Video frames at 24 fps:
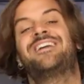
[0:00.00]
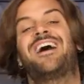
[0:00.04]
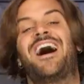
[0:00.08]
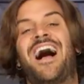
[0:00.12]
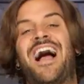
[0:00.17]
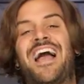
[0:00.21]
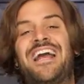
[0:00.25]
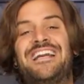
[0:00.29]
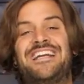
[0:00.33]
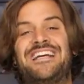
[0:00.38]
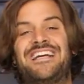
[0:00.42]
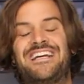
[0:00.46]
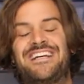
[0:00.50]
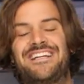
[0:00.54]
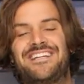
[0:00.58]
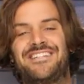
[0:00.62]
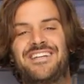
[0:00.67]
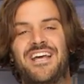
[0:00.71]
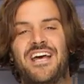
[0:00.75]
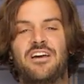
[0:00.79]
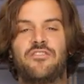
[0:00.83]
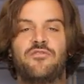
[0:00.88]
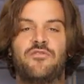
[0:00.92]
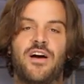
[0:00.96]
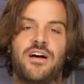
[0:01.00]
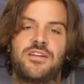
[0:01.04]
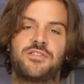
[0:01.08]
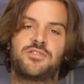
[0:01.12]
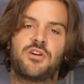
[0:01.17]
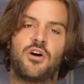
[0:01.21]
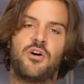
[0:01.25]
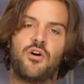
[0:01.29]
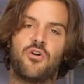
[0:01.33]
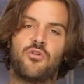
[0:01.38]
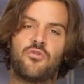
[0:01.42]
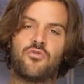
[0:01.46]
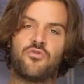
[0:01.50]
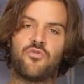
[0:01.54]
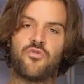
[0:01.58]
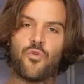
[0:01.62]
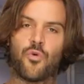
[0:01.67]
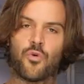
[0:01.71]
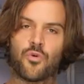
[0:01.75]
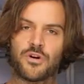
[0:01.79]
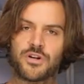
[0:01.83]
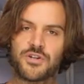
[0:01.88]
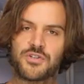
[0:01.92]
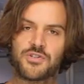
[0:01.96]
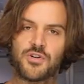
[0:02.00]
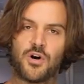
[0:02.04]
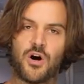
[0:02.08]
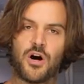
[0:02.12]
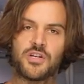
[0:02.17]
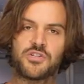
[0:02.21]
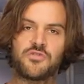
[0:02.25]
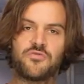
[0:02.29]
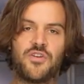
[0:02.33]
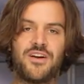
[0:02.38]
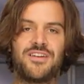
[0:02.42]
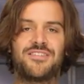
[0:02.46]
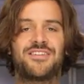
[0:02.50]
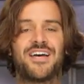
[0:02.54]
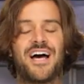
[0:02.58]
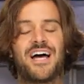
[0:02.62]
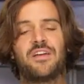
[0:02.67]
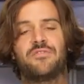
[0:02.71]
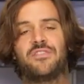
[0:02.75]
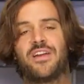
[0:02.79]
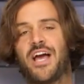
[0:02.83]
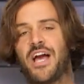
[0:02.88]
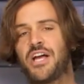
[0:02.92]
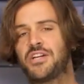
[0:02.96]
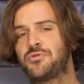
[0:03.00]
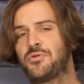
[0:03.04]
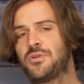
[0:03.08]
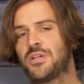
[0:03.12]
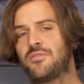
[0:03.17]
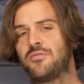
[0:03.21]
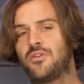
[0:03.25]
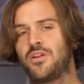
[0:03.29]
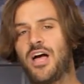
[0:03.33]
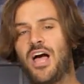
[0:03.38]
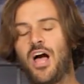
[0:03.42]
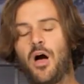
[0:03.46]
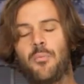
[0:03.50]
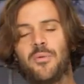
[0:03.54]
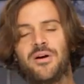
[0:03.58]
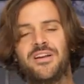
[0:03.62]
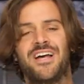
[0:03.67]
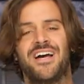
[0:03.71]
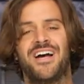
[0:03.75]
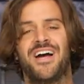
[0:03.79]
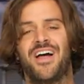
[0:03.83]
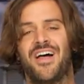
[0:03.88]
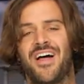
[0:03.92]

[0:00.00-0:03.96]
nine intake vents, four exhaust vents out of an entry-level helmet.